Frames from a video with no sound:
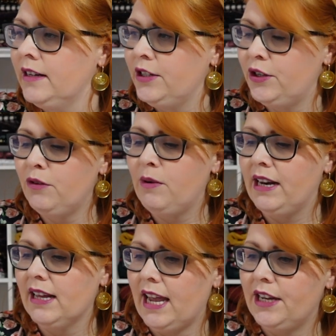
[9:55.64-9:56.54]
Don't know when
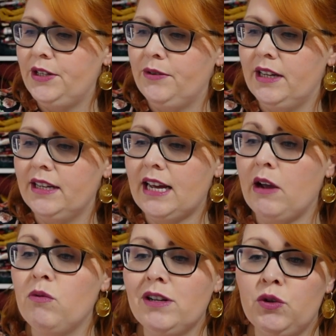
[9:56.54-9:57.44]
I'll get to it. I
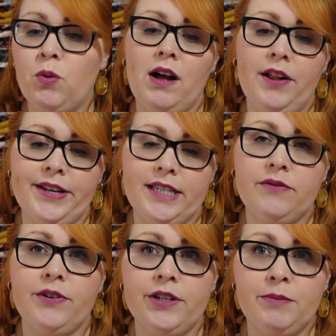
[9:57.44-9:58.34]
will toile this
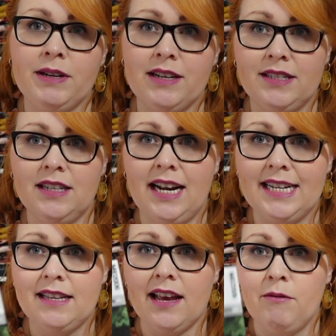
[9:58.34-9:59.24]
first because the
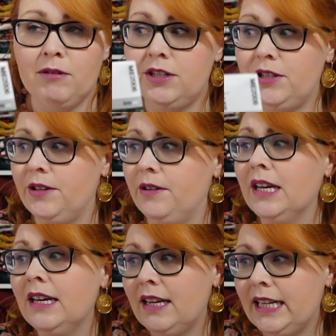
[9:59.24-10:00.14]
last thing I want to do
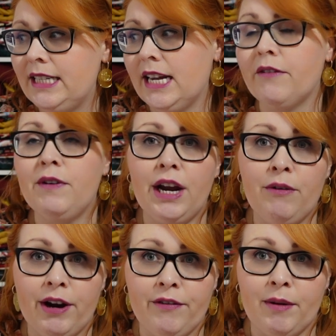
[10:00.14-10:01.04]
is take a very
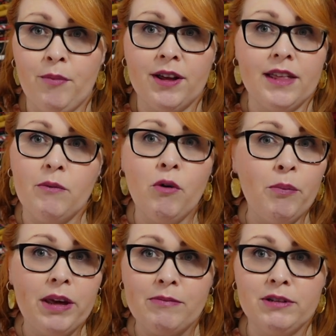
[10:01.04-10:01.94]
rare fabric that I won't
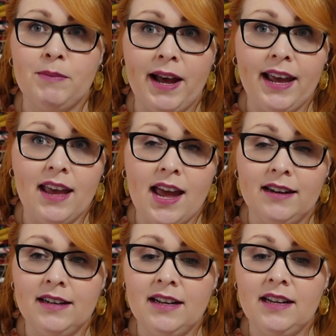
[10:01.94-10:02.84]
be able to buy
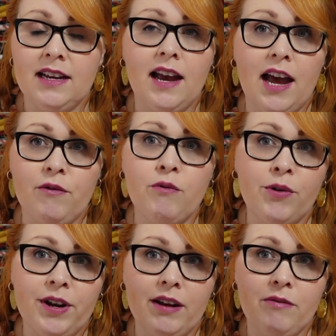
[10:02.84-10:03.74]
again and ruin it